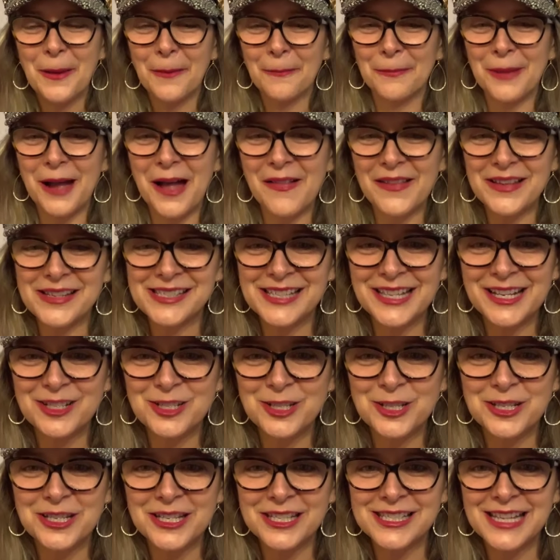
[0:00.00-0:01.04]
Polly said
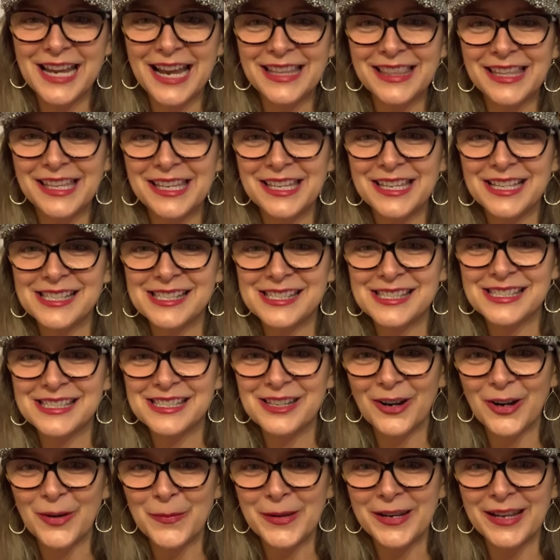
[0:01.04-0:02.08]
she just had the
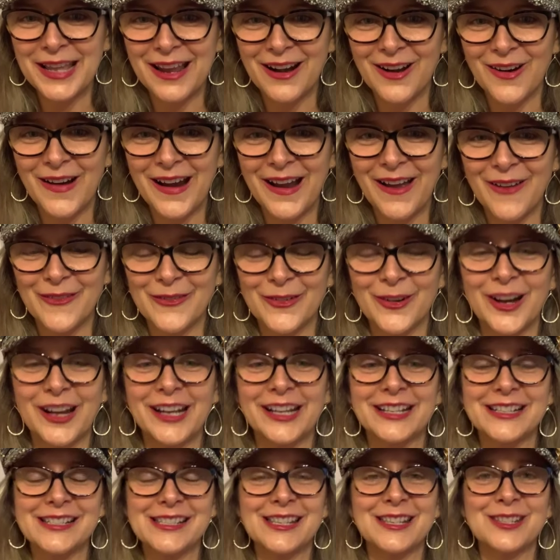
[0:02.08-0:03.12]
exterminator out for
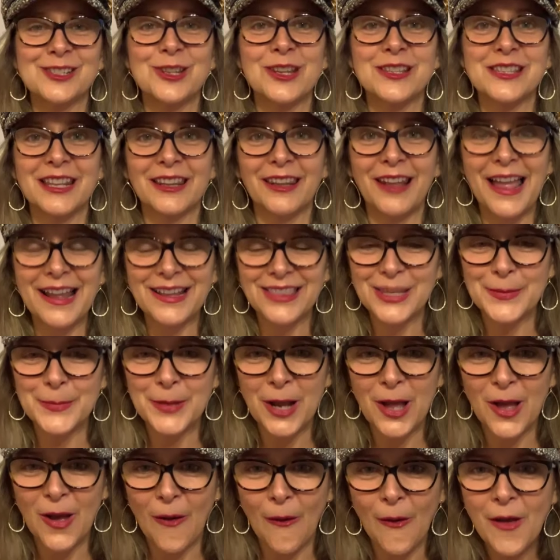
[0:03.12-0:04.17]
ants. She doesn't like them at
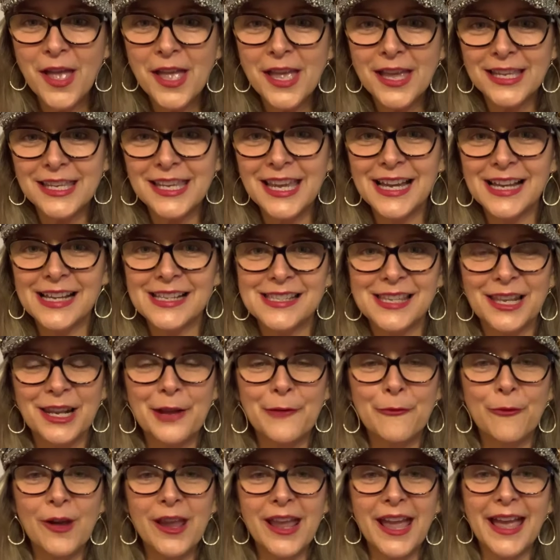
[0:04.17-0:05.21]
all. Yes, and
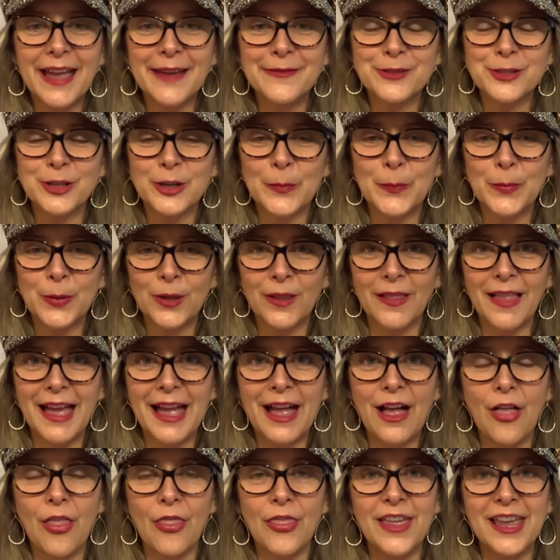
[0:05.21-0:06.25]
if we have to pull
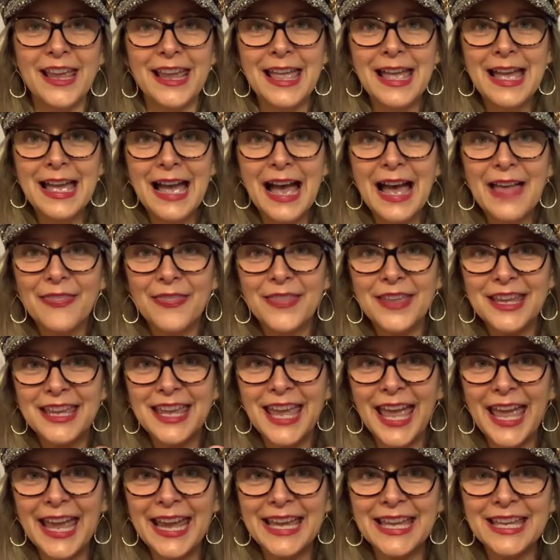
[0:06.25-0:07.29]
out the the
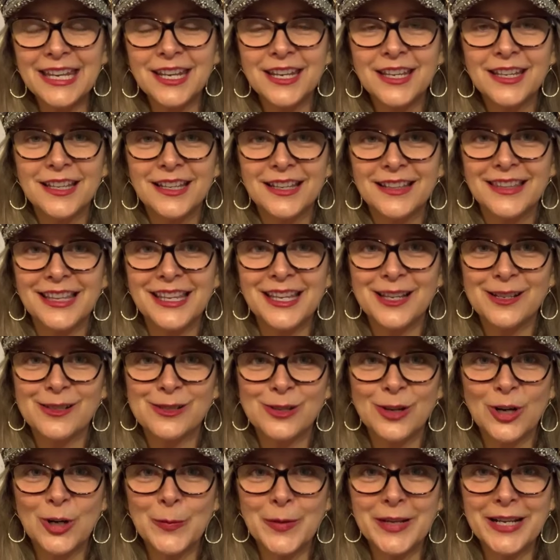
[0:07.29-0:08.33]
can, the
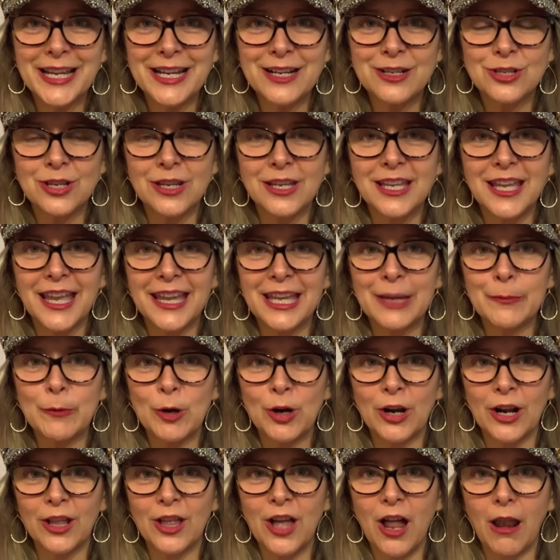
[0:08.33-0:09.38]
extermination can, we're
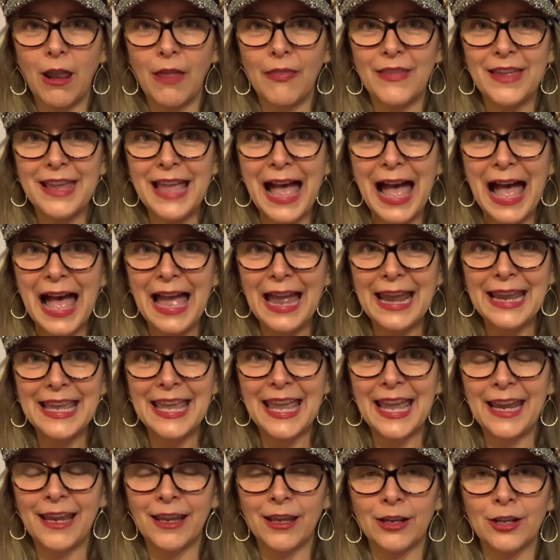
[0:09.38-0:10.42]
going to call it the eye
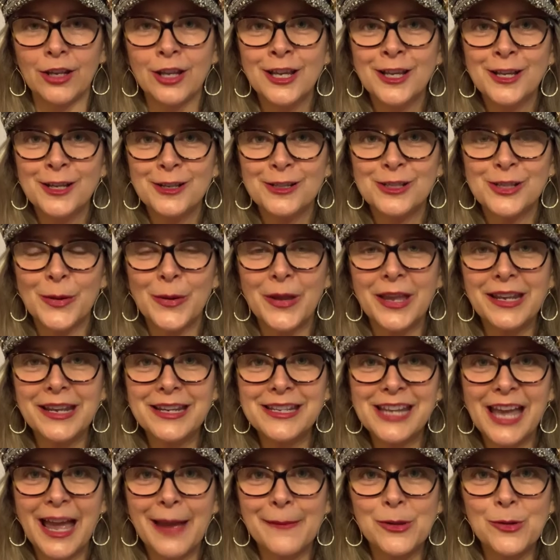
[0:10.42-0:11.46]
can. So
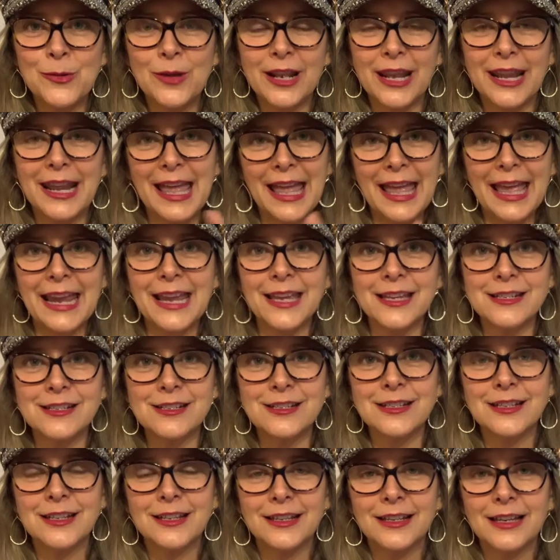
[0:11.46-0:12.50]
anytime you get an ant
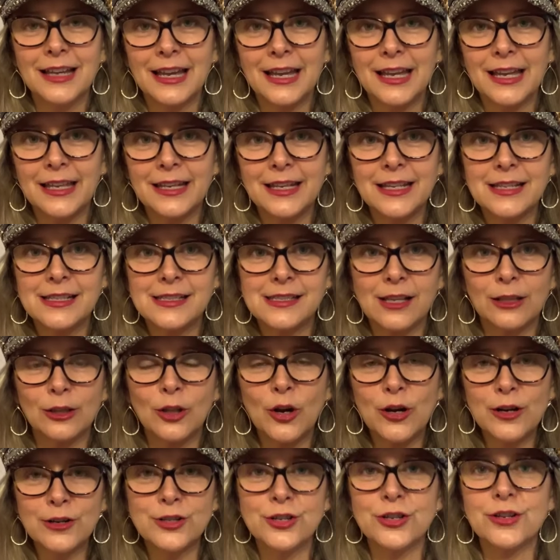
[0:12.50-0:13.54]
and it's a
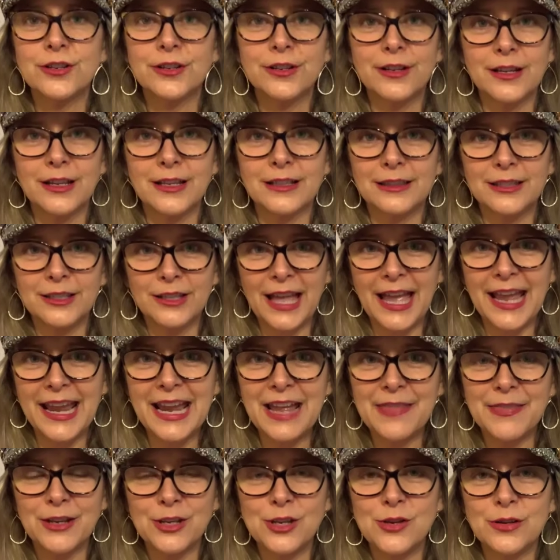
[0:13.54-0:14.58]
larger
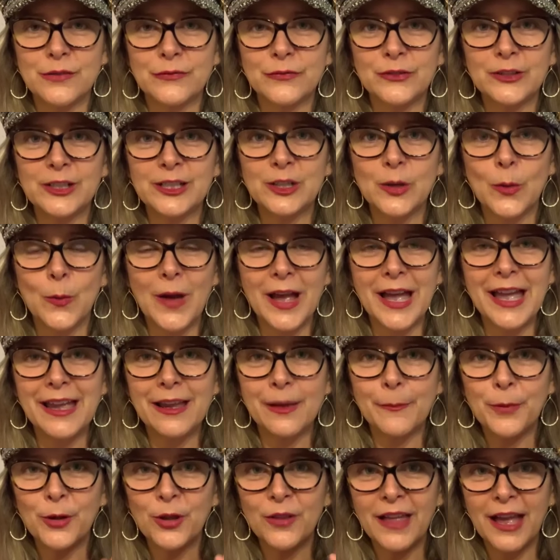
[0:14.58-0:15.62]
ant that you can flick away,
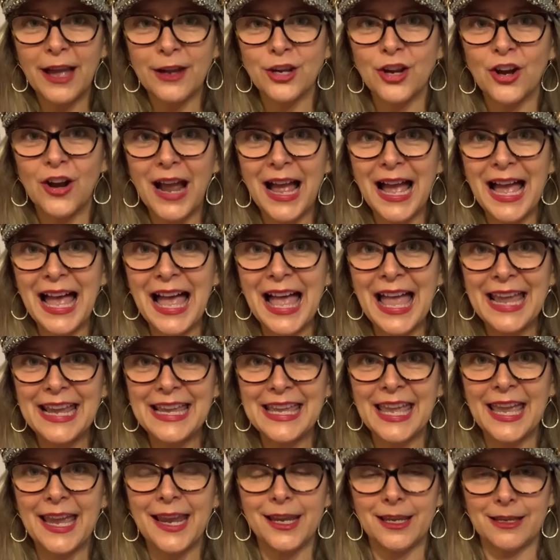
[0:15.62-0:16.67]
pull out your eye
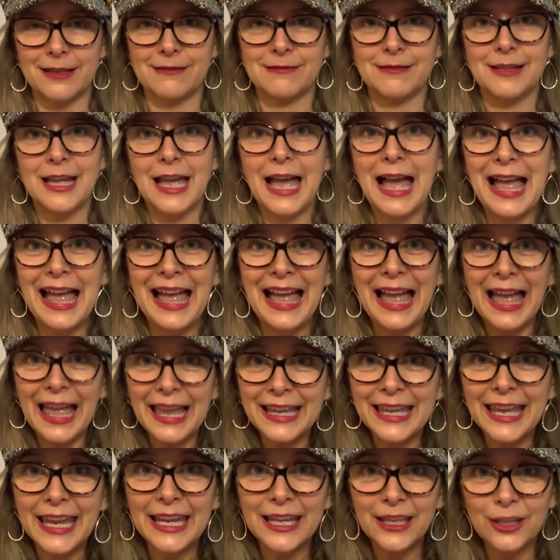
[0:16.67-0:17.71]
can. I
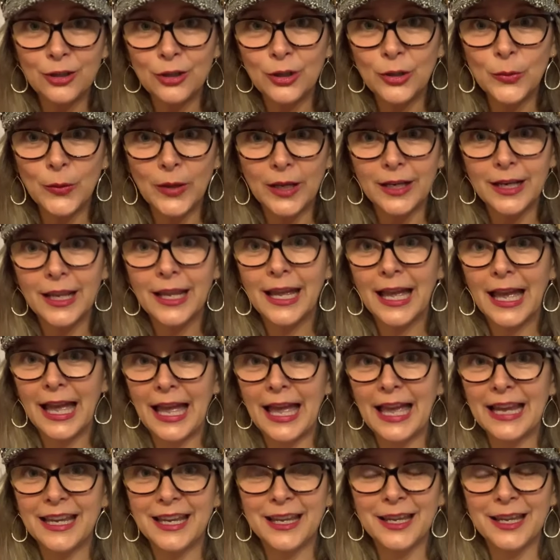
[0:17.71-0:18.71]
can do it. I can